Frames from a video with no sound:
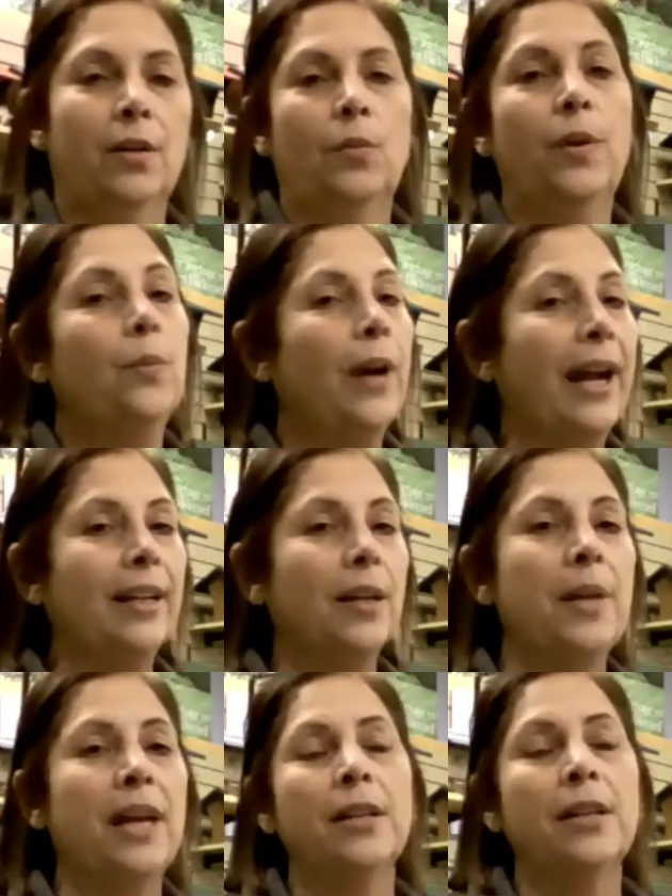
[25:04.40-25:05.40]
We
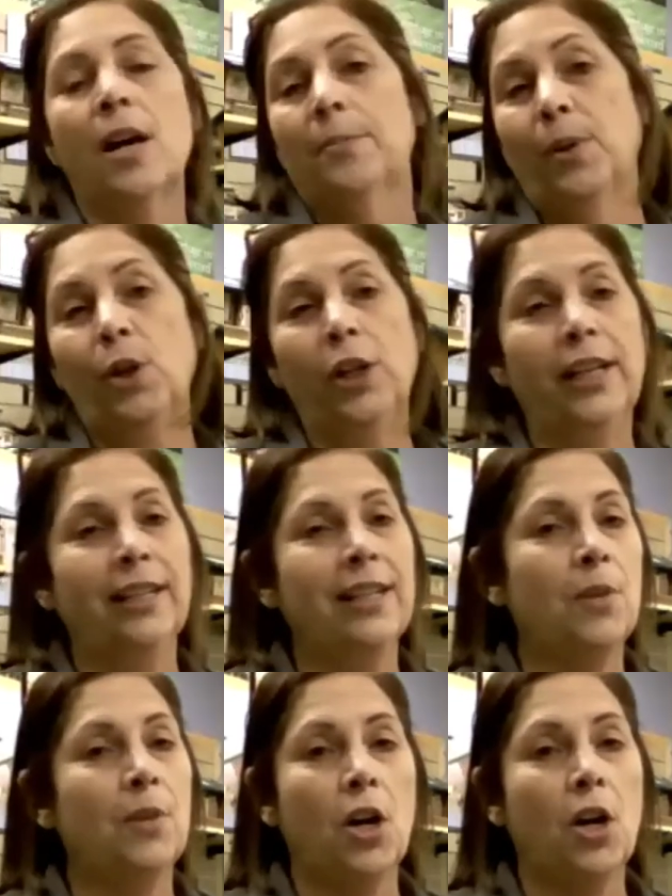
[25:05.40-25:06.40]
recommend not putting
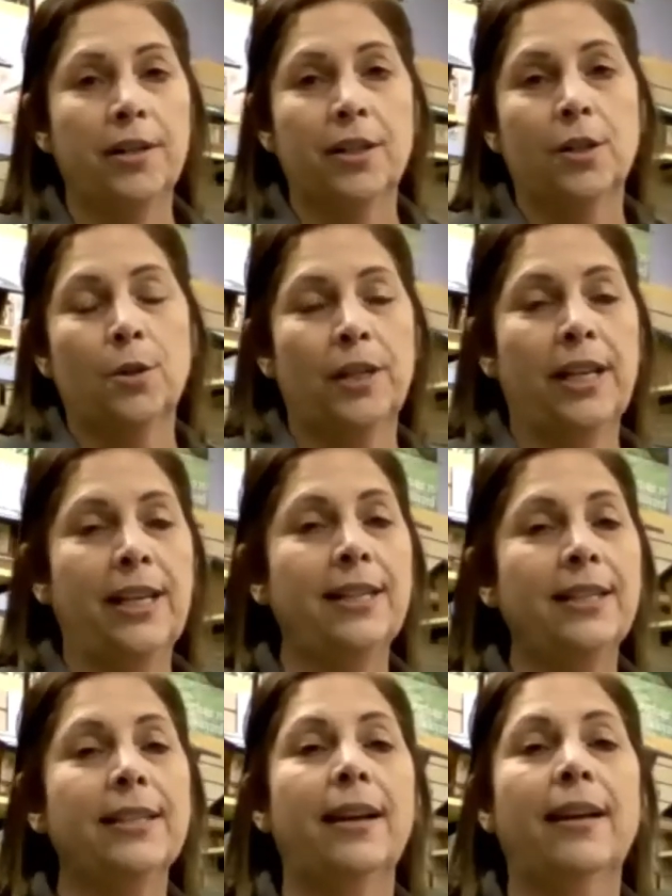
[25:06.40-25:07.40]
them on
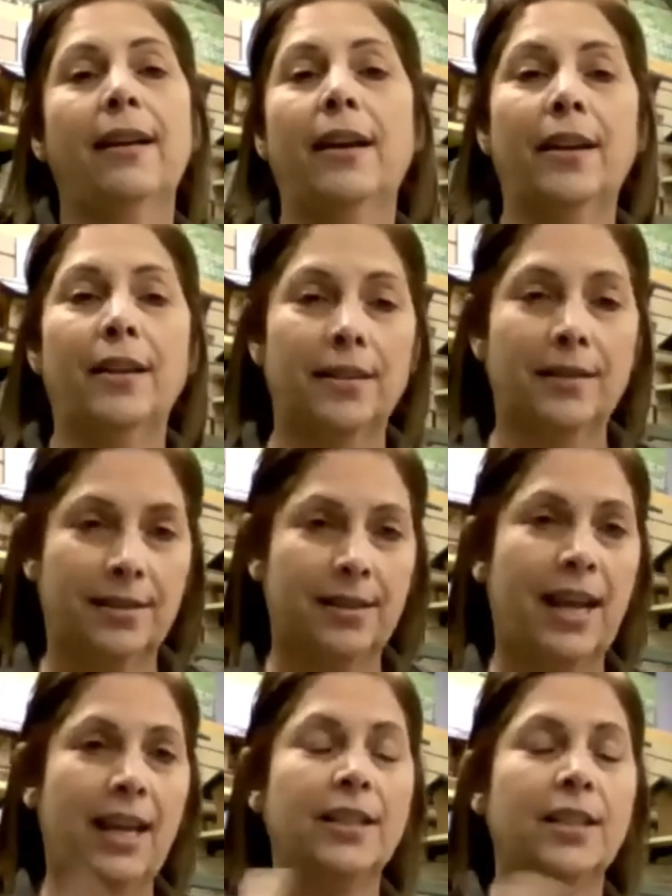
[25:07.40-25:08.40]
trees.
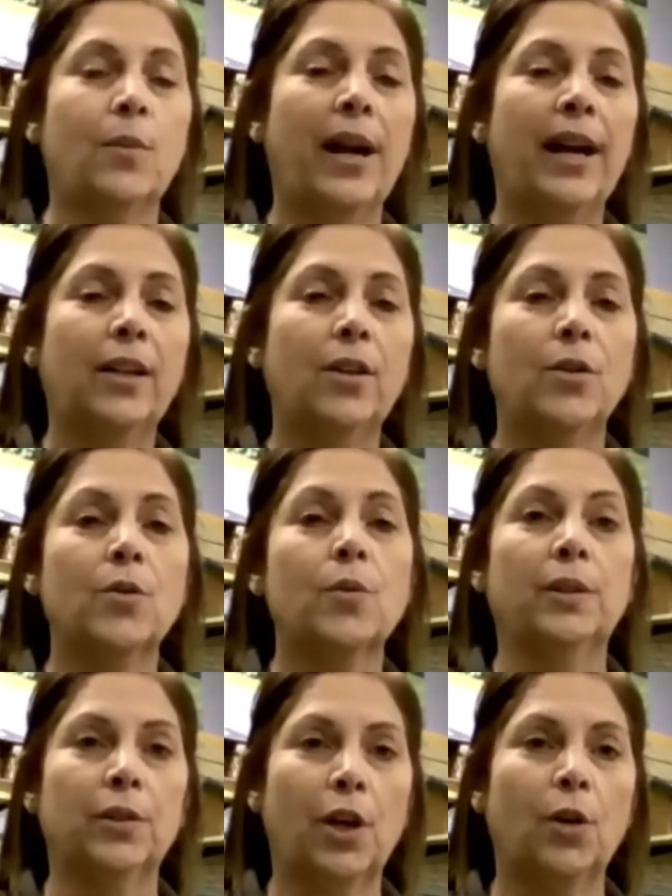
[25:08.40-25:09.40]
Snakes and raccoons
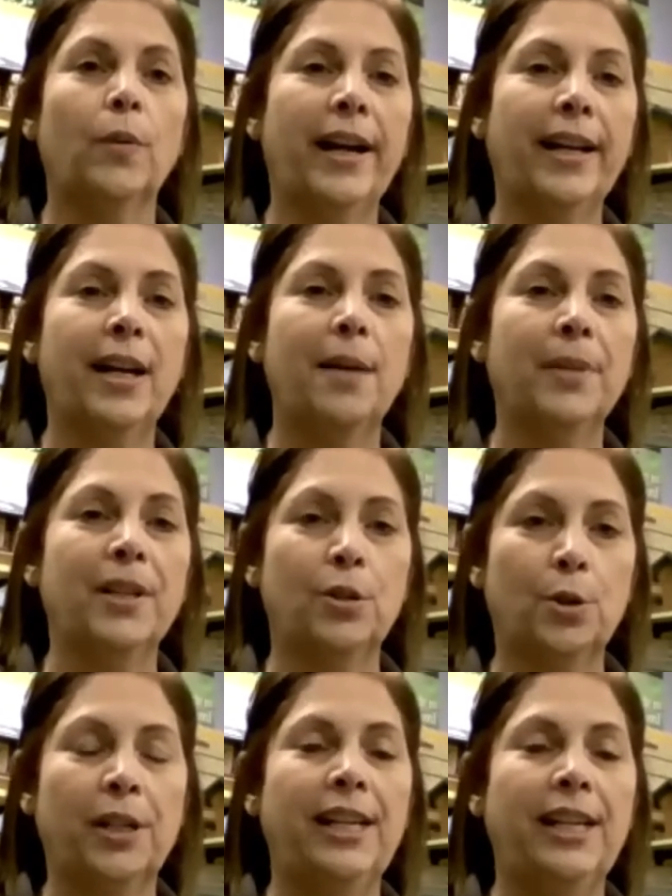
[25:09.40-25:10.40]
will go right up a
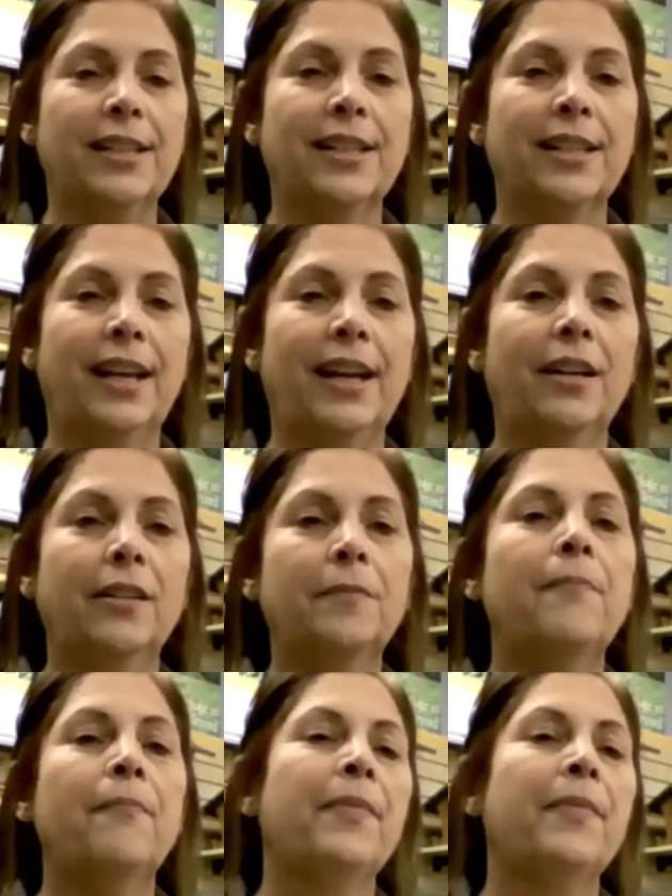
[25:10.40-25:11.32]
tree into there.